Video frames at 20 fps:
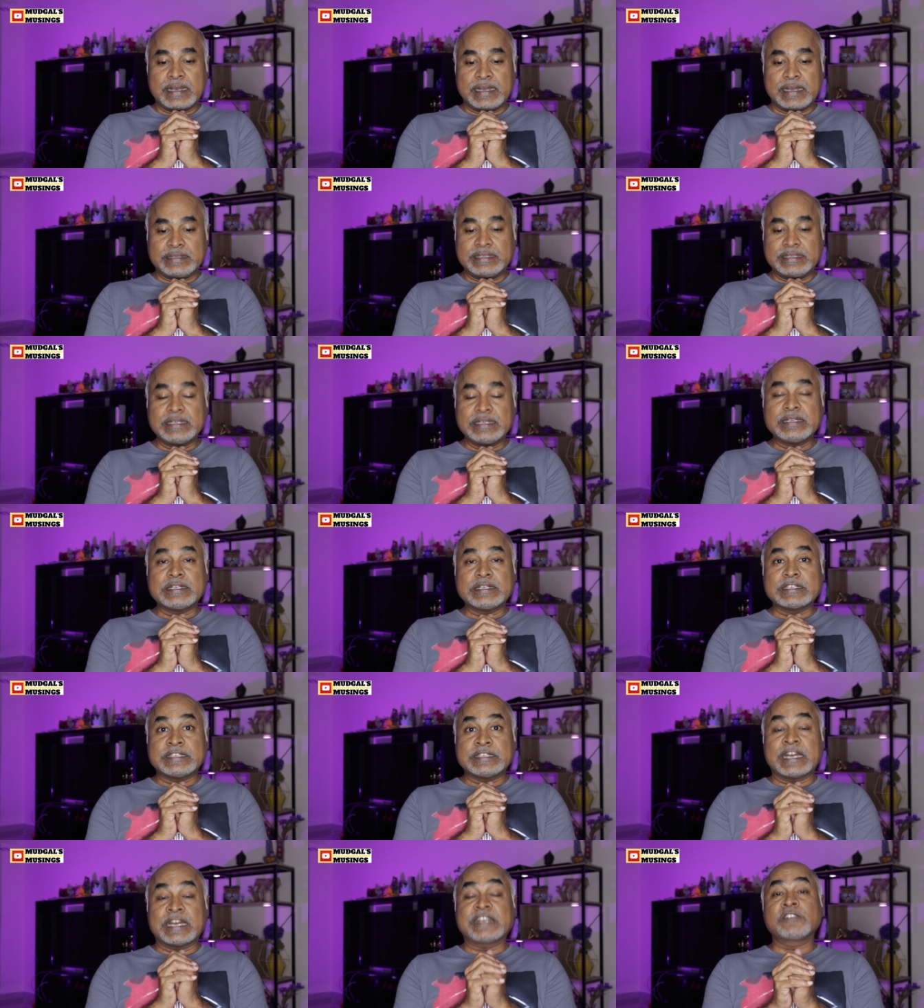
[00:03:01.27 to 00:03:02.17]
I
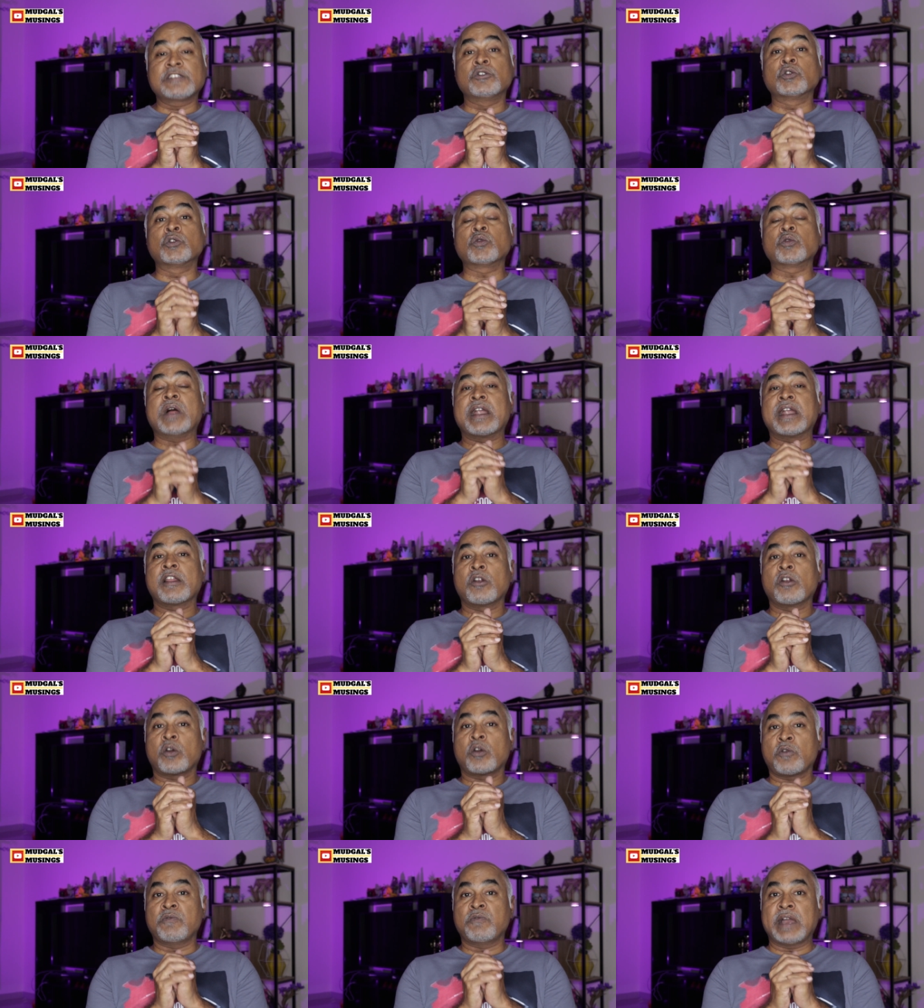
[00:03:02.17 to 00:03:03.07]
think that is going to add a
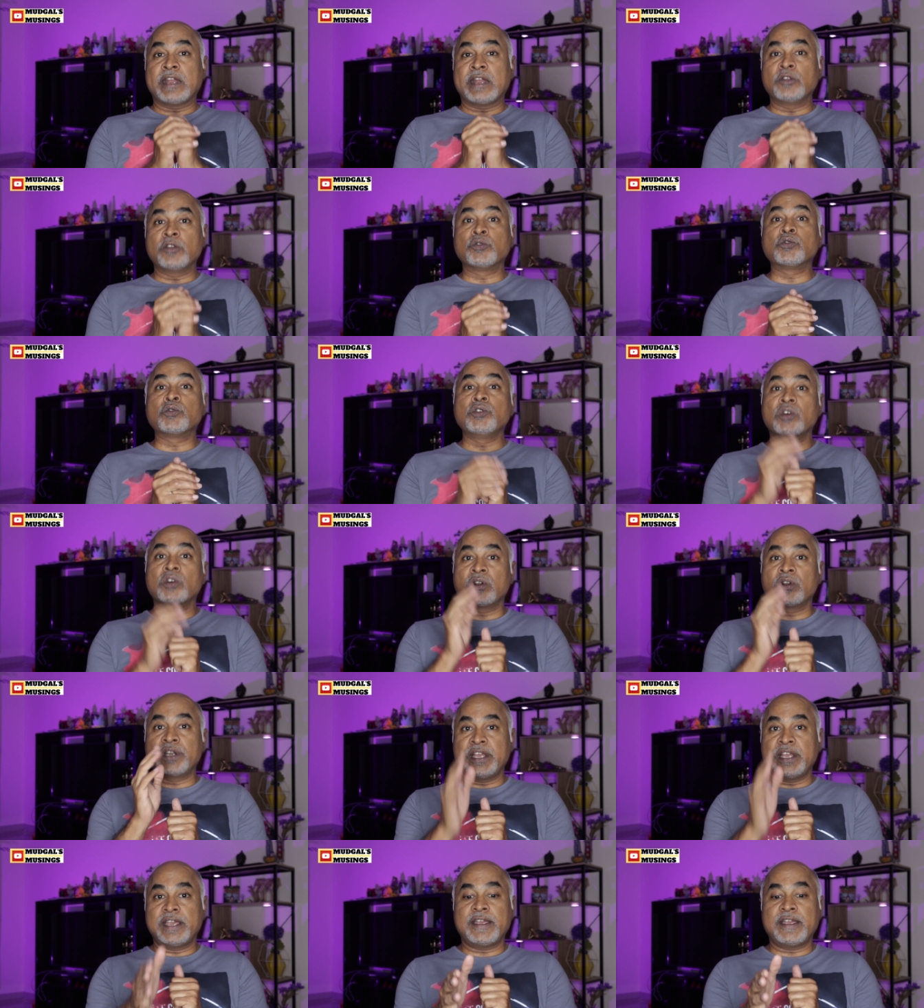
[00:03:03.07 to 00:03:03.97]
lot of value to
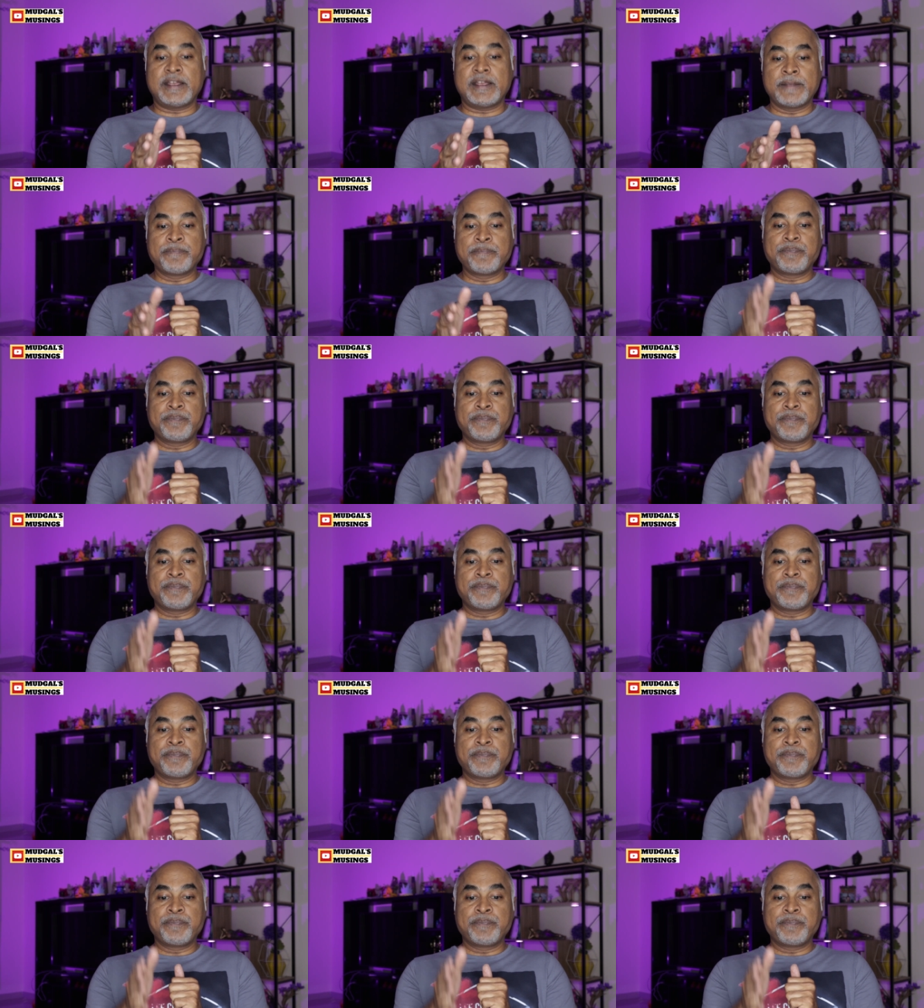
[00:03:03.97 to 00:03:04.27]
your day.